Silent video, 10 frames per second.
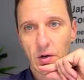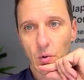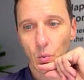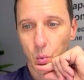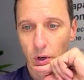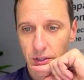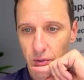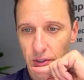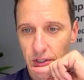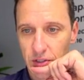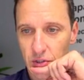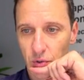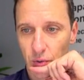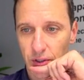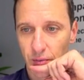what you can do
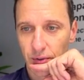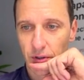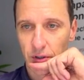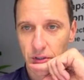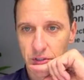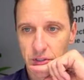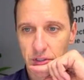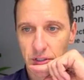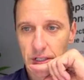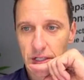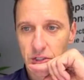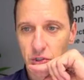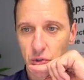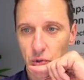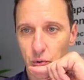in regards
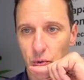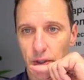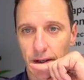to